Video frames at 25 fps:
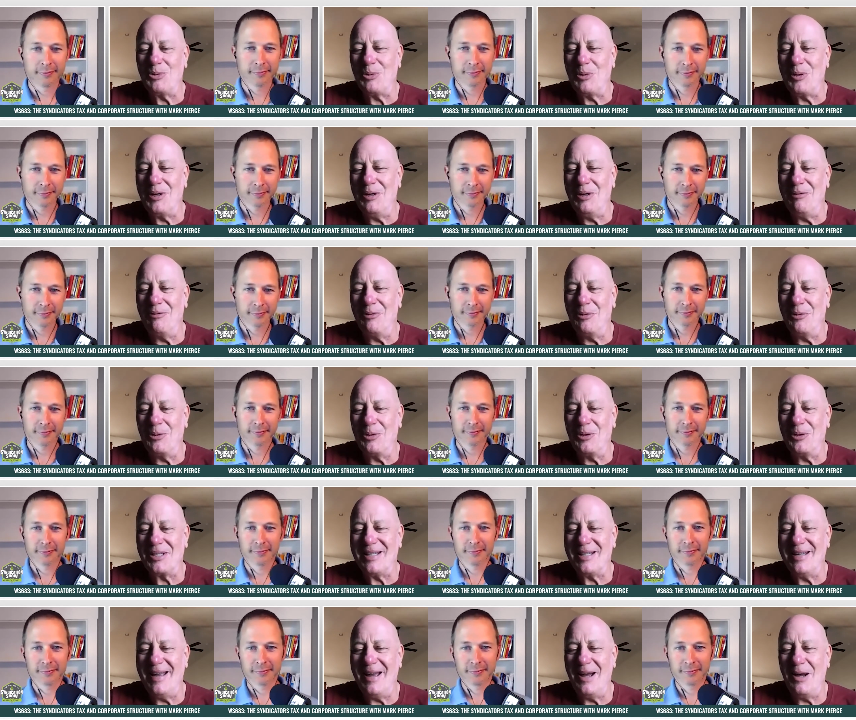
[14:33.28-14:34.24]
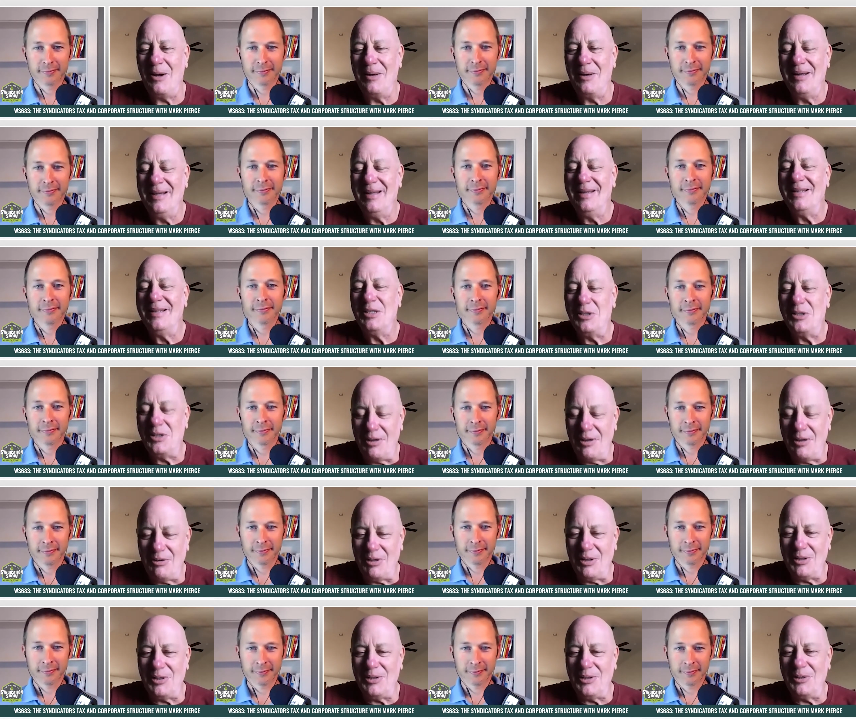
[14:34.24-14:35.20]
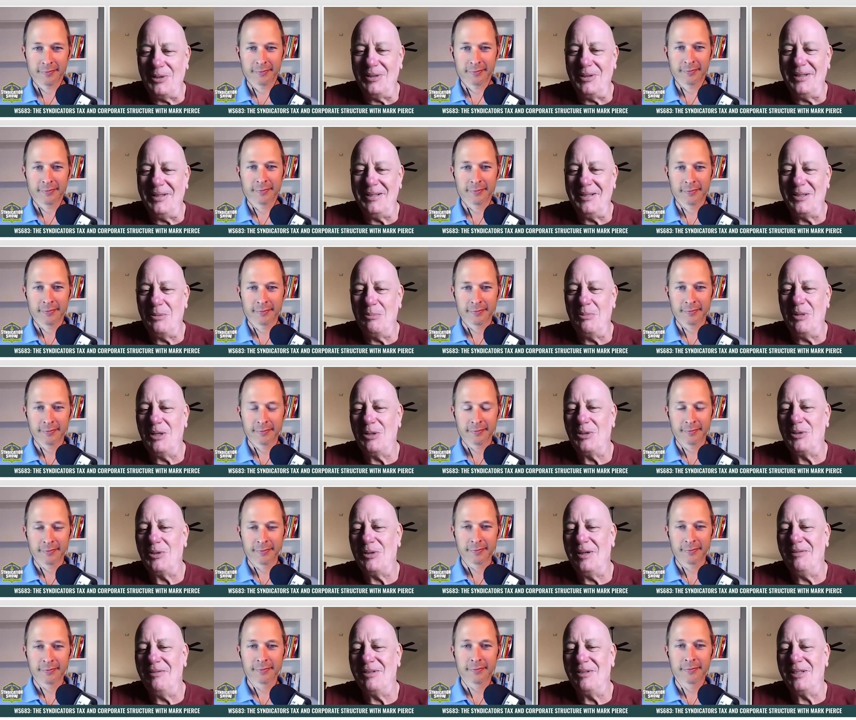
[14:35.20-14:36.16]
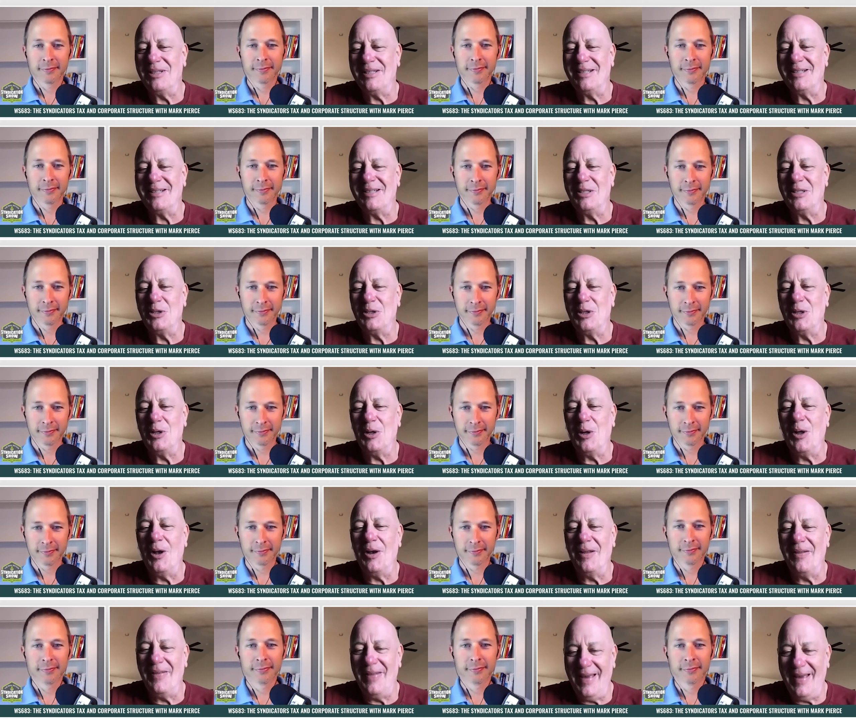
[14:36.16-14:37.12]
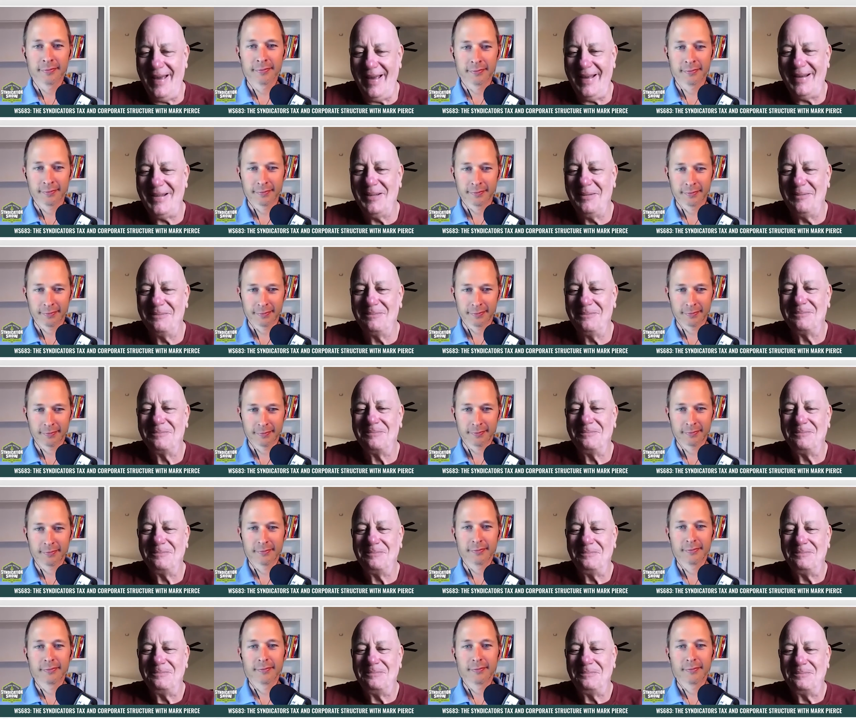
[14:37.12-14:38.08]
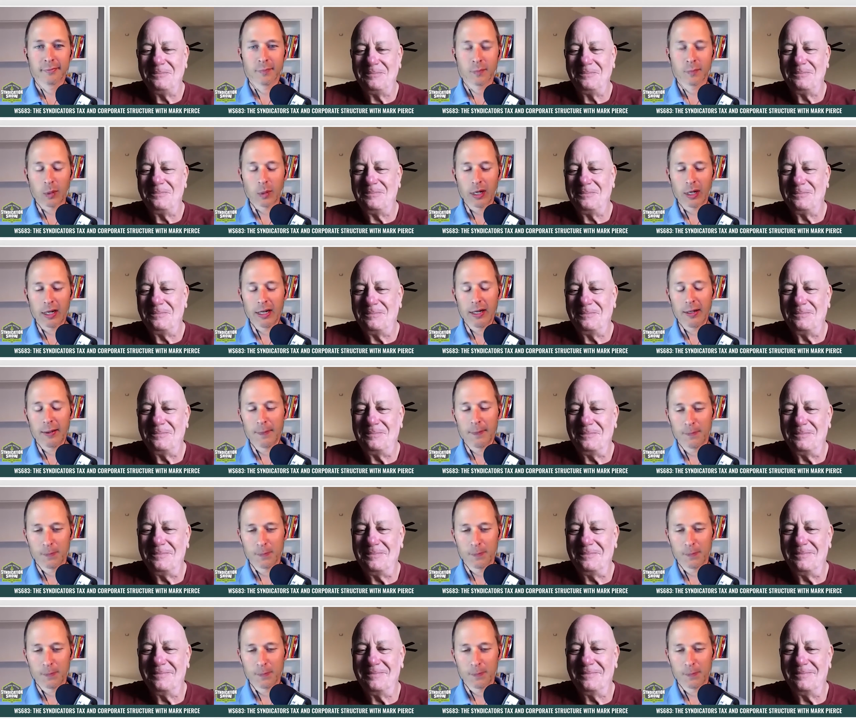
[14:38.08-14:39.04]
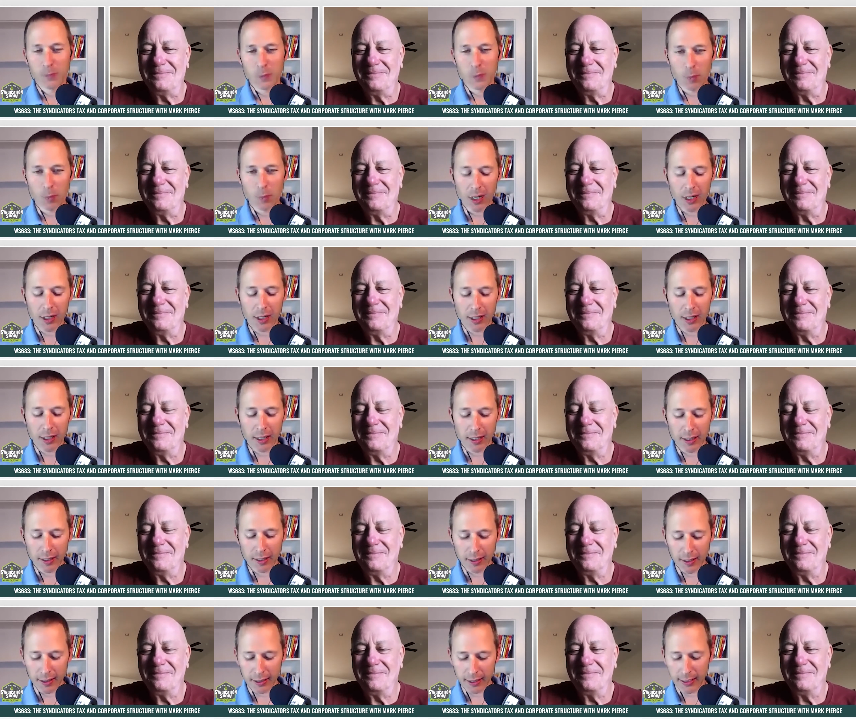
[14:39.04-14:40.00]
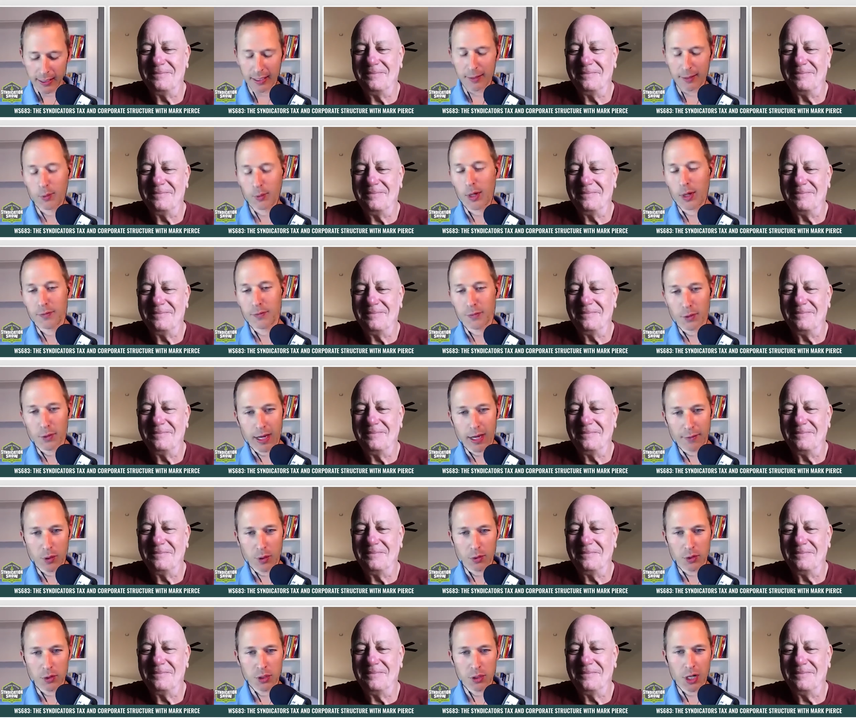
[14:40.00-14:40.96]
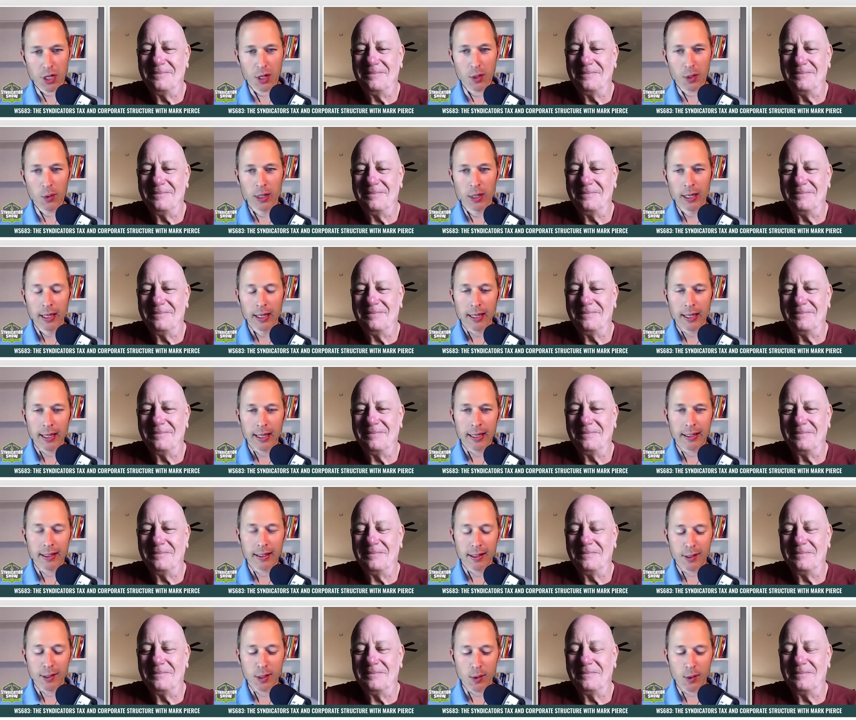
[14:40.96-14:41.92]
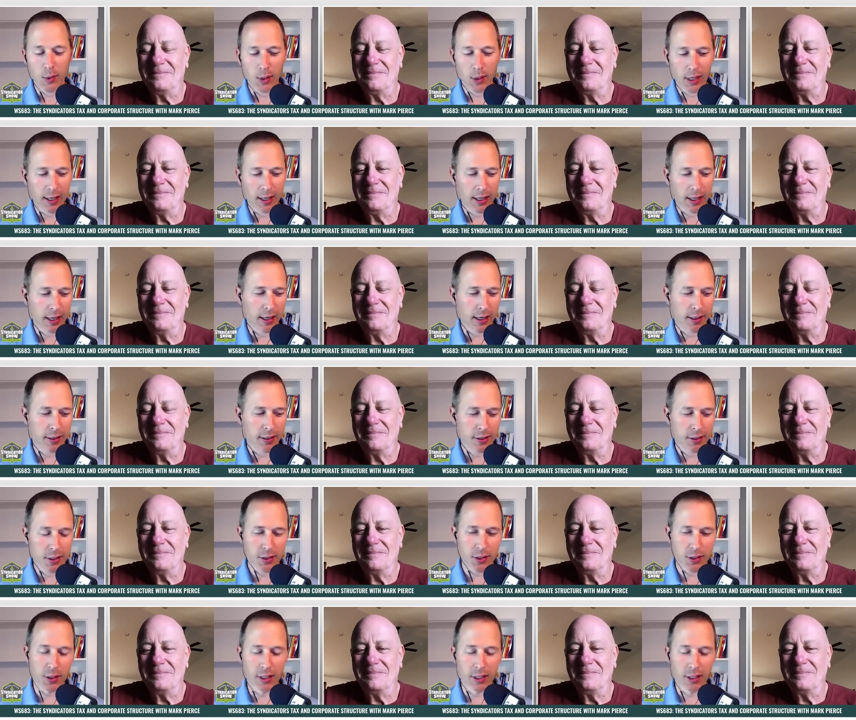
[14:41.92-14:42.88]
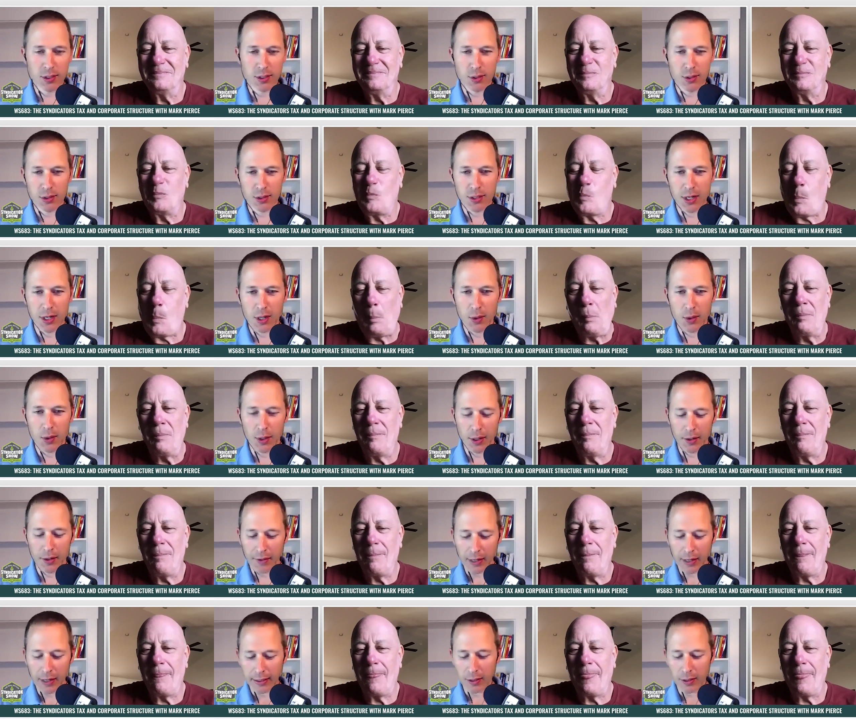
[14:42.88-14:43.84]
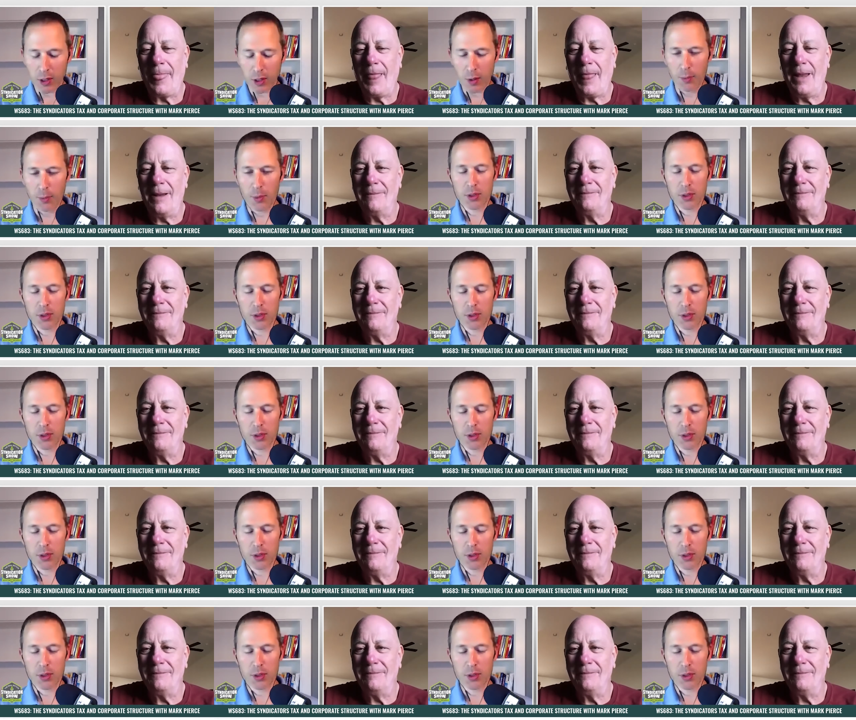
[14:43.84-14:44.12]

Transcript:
Speaker 1: working for us now, several attorneys, administrative assistants, and all of that.
Speaker 2: Wow. Well, Mark, uh, again, I'm grateful to have you on the show. And, you know, uh, just so the listeners know, you know, I've had numerous